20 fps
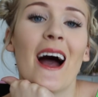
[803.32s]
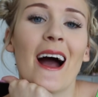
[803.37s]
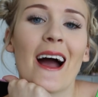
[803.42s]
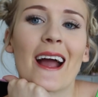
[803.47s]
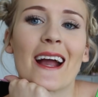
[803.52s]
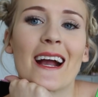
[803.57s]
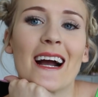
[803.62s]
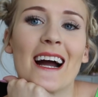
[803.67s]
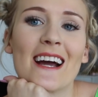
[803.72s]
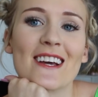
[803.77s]

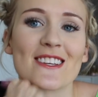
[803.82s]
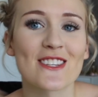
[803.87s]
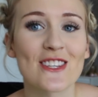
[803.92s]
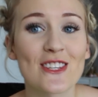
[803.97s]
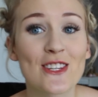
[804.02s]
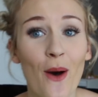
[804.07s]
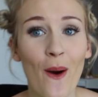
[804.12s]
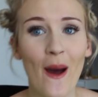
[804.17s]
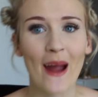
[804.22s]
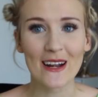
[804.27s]
Hi guys,
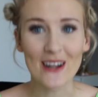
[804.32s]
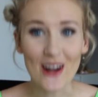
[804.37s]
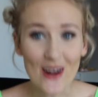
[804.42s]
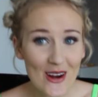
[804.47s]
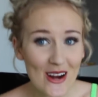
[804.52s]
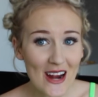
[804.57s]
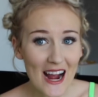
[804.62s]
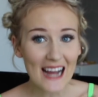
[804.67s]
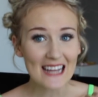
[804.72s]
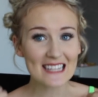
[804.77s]
so I know
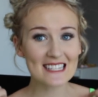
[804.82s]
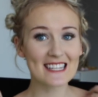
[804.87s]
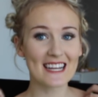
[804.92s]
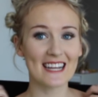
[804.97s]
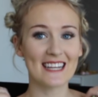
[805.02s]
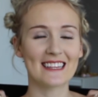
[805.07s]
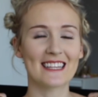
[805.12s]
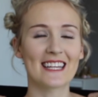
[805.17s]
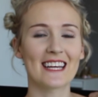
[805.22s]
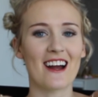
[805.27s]
I
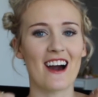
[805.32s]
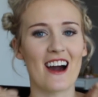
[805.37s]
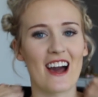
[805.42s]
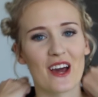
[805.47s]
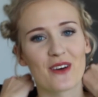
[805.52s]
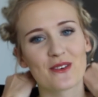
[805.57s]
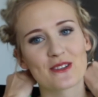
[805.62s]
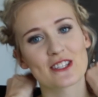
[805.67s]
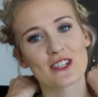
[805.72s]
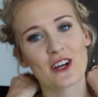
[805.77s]
said that
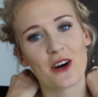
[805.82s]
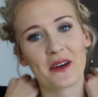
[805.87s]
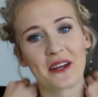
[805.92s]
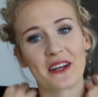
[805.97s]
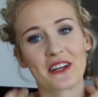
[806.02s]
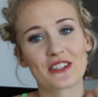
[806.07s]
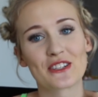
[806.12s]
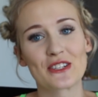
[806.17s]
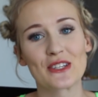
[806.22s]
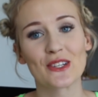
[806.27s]
I was
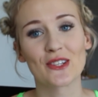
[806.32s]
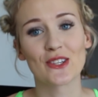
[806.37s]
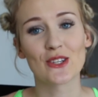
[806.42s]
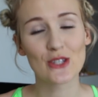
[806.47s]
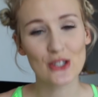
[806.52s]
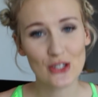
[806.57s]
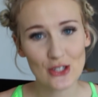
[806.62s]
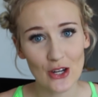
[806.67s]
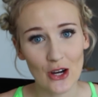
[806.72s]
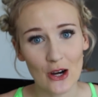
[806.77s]
going to the
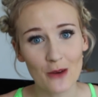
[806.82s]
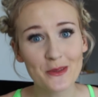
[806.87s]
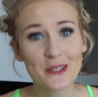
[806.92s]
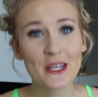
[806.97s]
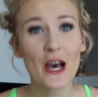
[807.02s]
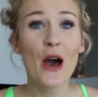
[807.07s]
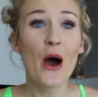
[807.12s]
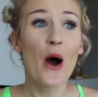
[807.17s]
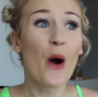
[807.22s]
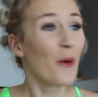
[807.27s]
shops.
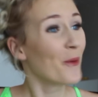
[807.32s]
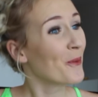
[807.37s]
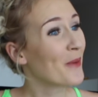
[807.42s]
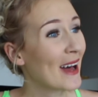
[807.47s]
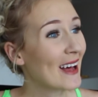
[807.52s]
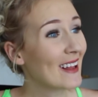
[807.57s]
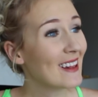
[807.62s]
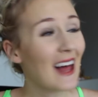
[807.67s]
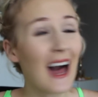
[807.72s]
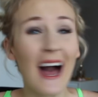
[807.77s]
Well,
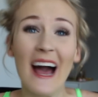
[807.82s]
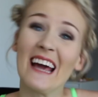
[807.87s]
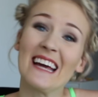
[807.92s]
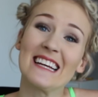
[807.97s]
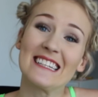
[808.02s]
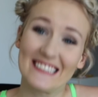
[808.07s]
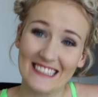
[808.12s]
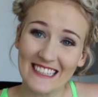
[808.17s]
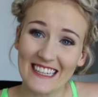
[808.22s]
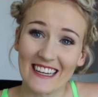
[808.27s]

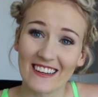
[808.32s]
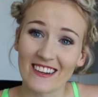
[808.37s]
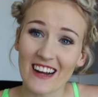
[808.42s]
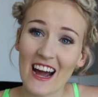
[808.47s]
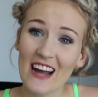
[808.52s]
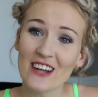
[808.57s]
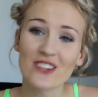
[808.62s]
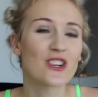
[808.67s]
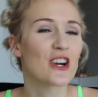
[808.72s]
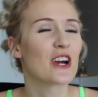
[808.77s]
I did.
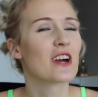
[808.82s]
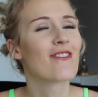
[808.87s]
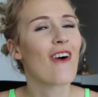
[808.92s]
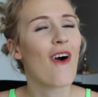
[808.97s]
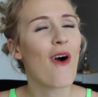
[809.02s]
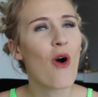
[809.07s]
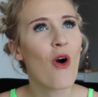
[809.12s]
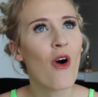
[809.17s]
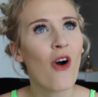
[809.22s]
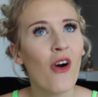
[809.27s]
I drove
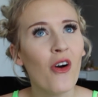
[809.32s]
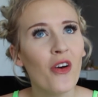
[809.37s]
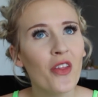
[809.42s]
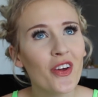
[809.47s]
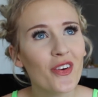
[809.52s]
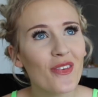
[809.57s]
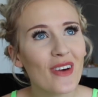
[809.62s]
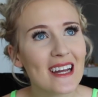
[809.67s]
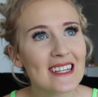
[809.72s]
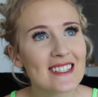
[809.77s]
all
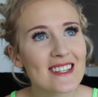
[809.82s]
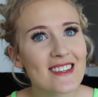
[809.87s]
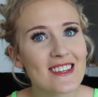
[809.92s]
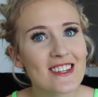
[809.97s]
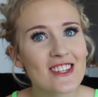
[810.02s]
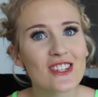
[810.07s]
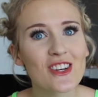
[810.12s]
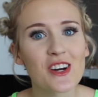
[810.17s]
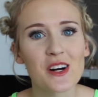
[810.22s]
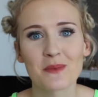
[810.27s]
the way to
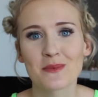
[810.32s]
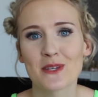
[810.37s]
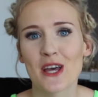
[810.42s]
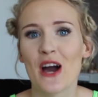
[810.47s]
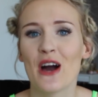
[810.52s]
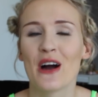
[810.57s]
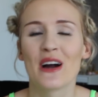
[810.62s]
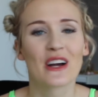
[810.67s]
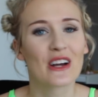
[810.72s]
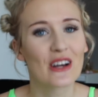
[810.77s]
the shops,
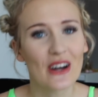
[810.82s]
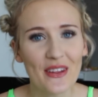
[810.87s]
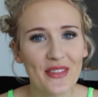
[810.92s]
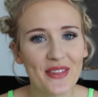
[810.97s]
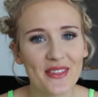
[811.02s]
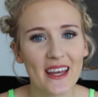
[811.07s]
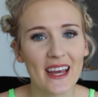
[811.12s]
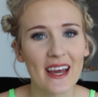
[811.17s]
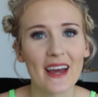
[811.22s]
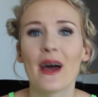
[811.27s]

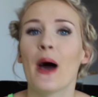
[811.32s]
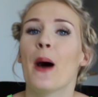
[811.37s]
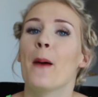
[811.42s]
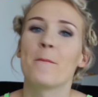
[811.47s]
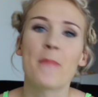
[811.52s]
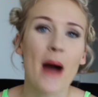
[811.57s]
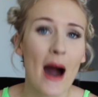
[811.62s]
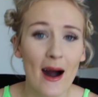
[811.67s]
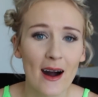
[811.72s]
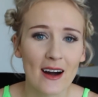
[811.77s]
got there,
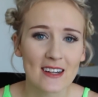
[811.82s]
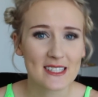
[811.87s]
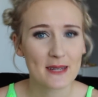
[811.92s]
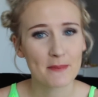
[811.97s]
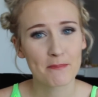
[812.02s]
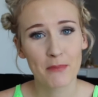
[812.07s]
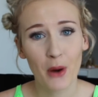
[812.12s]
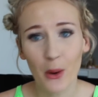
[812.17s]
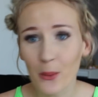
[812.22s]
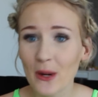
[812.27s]
parked,
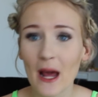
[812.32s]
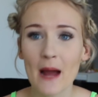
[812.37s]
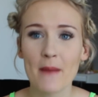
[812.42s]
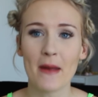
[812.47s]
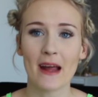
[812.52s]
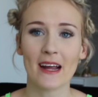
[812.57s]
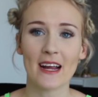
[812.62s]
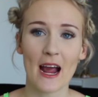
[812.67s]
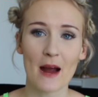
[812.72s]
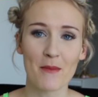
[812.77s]
pulled
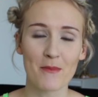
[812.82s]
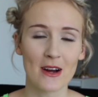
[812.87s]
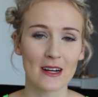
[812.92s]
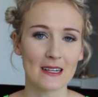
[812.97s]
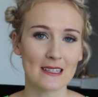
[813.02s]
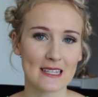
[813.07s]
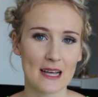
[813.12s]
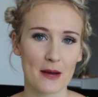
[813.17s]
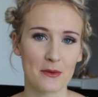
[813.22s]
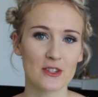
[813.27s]
out my camera
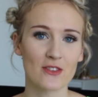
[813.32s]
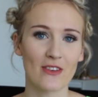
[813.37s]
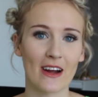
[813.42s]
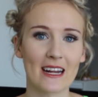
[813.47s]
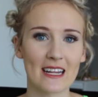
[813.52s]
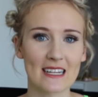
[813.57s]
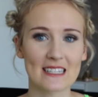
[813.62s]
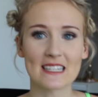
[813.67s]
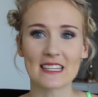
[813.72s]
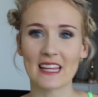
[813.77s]
because I was
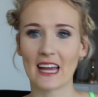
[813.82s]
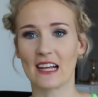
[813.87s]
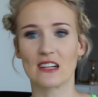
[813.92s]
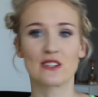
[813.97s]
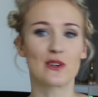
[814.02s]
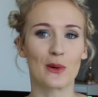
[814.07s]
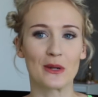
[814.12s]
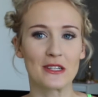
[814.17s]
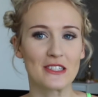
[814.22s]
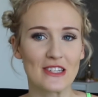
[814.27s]
ready to
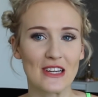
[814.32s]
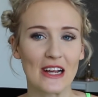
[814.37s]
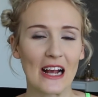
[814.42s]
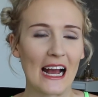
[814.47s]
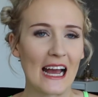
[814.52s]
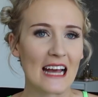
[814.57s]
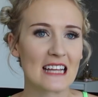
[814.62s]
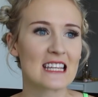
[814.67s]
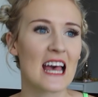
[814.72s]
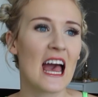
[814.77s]
like talk to you
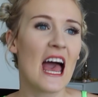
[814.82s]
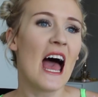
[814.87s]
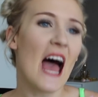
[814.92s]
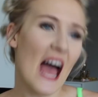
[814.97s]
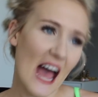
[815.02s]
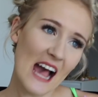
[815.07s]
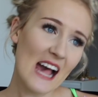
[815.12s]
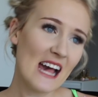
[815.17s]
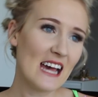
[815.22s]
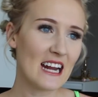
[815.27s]
guys.
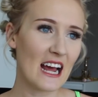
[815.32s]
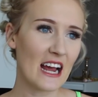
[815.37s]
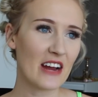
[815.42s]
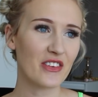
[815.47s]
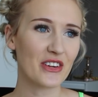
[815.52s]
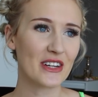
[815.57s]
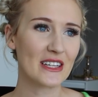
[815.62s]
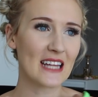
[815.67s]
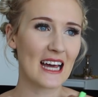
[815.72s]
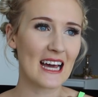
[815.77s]
And
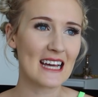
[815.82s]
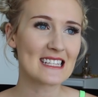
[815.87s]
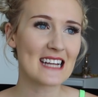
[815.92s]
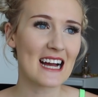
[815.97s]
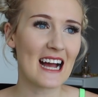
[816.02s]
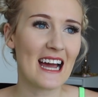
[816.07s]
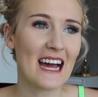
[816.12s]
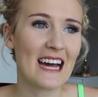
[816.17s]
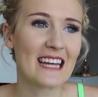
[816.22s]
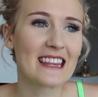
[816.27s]
I realized
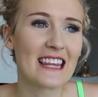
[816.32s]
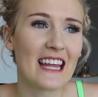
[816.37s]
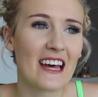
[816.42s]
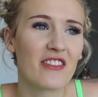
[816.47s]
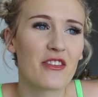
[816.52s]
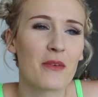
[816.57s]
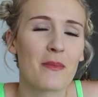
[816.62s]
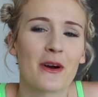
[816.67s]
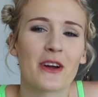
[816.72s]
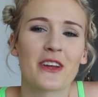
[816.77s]
I had
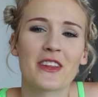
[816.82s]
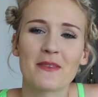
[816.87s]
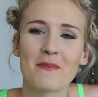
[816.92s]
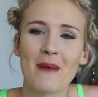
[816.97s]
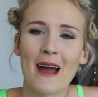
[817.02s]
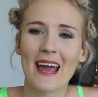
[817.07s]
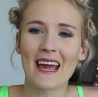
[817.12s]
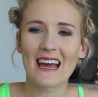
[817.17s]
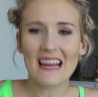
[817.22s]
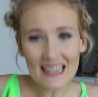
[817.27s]
left both
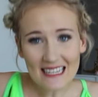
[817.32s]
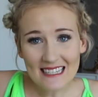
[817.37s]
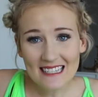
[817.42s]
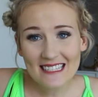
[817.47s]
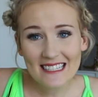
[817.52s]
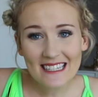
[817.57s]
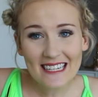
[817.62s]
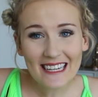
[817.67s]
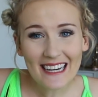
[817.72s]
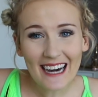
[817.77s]
my
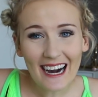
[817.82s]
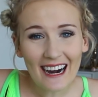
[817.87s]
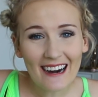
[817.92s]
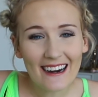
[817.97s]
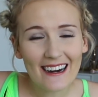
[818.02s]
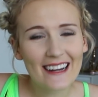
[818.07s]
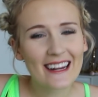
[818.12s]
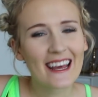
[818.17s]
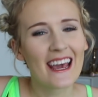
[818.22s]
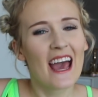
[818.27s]
SD
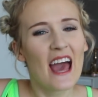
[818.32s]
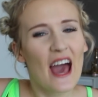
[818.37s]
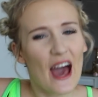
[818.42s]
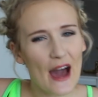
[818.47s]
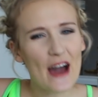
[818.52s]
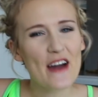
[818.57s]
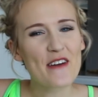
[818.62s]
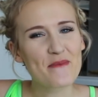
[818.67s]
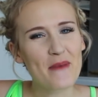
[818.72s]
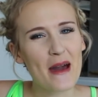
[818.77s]
card
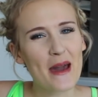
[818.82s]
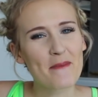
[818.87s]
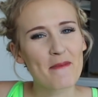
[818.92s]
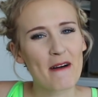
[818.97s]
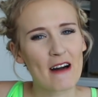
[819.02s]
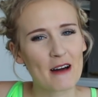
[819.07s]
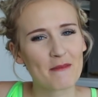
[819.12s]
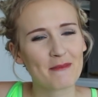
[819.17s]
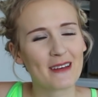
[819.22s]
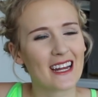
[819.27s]
at my
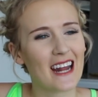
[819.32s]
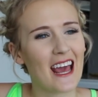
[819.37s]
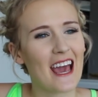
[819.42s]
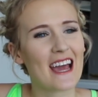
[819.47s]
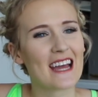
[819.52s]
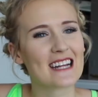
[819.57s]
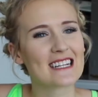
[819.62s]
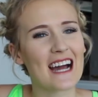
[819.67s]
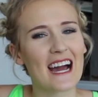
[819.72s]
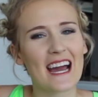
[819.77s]
apartment
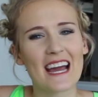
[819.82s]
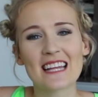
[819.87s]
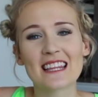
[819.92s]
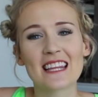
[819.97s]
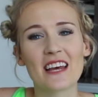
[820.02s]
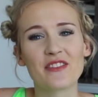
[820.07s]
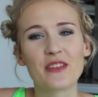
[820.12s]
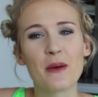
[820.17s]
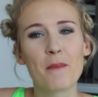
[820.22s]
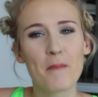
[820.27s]
and I had
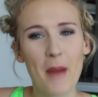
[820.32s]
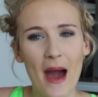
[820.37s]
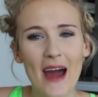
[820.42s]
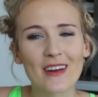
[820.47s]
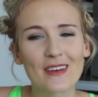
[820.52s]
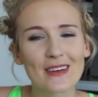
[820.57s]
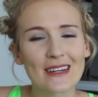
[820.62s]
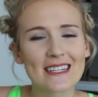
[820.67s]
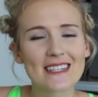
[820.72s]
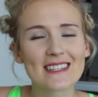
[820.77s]
left the
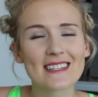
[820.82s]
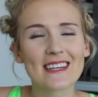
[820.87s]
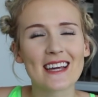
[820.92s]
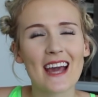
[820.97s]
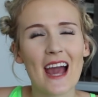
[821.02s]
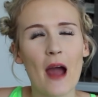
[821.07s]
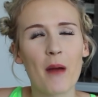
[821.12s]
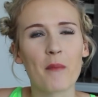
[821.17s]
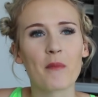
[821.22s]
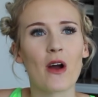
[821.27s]
battery to the
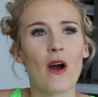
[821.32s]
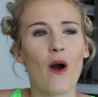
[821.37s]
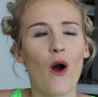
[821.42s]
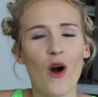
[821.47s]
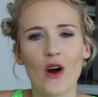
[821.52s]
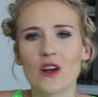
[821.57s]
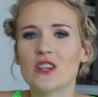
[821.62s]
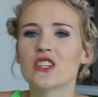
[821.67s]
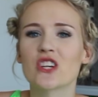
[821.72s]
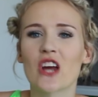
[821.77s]
camera
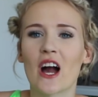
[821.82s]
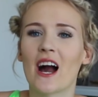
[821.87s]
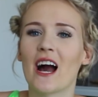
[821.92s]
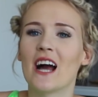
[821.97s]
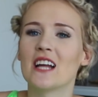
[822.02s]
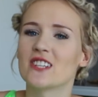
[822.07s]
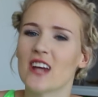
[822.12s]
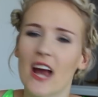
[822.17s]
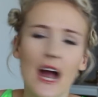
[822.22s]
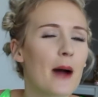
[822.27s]
on
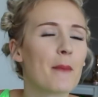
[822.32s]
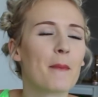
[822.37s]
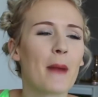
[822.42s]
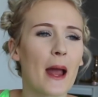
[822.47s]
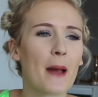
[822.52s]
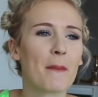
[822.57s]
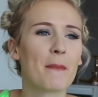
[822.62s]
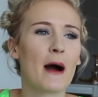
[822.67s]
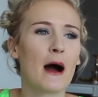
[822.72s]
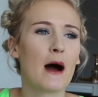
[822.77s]
charge at
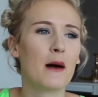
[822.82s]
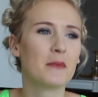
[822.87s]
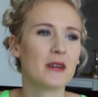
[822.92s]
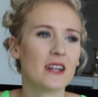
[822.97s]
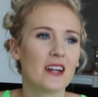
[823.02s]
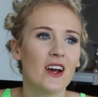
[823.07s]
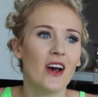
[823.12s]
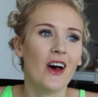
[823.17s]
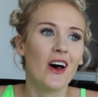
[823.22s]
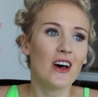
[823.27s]
my
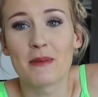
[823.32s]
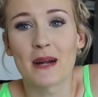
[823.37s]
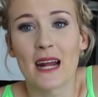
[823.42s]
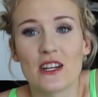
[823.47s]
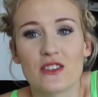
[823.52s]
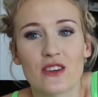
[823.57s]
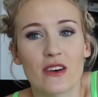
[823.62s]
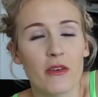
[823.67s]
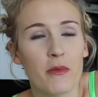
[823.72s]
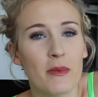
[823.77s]
apartment. But
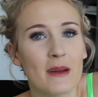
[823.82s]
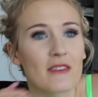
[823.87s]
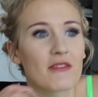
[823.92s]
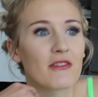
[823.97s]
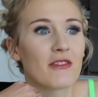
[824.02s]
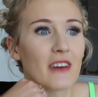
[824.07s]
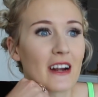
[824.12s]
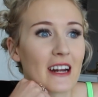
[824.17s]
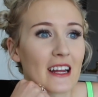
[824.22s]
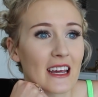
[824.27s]
I do have a bit
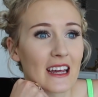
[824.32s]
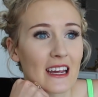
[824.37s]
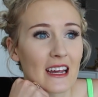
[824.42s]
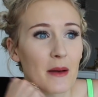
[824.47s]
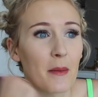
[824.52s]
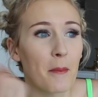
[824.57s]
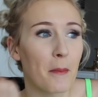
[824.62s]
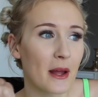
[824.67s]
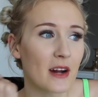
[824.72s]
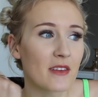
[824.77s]
of
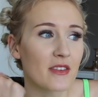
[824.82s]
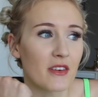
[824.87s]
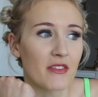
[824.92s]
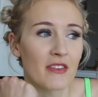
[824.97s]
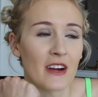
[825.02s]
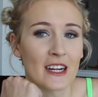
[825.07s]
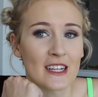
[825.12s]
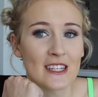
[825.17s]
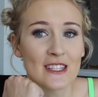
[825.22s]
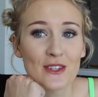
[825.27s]
funny, bit of a
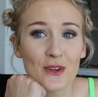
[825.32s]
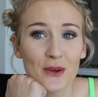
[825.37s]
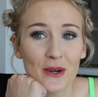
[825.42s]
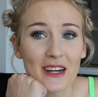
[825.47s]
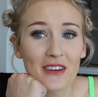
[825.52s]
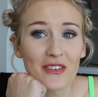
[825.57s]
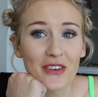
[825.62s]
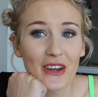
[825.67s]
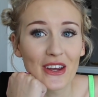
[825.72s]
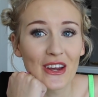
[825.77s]
funny
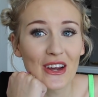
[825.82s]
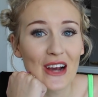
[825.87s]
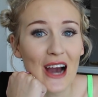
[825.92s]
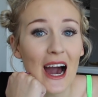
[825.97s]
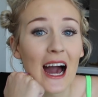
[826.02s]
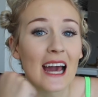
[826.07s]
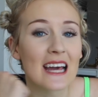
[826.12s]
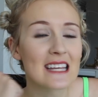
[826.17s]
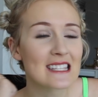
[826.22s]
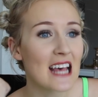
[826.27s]
story for you
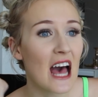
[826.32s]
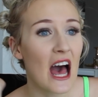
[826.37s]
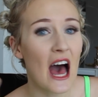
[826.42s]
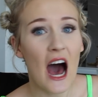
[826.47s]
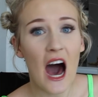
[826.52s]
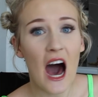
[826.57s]
guys.